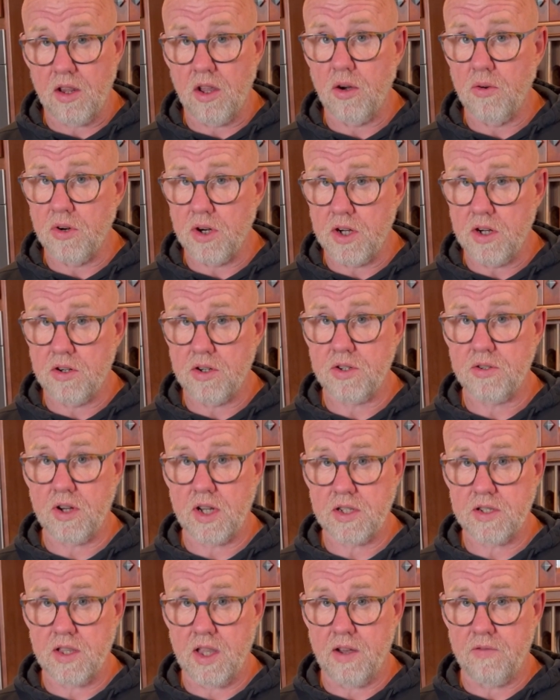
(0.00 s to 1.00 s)
lower your
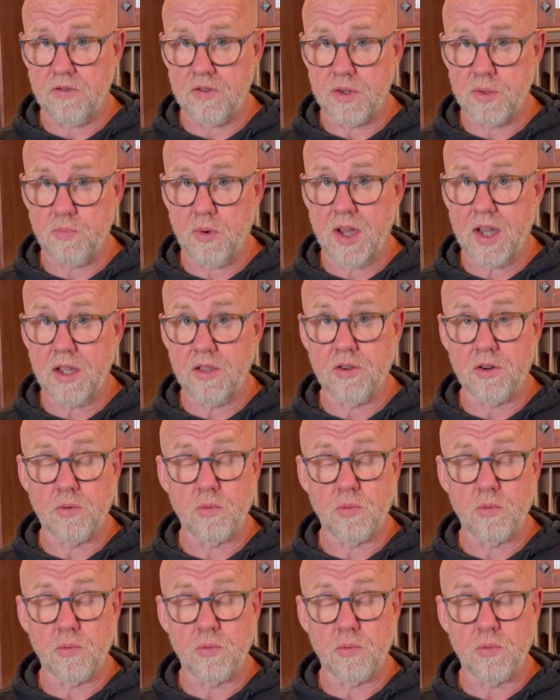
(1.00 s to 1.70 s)
stress levels by either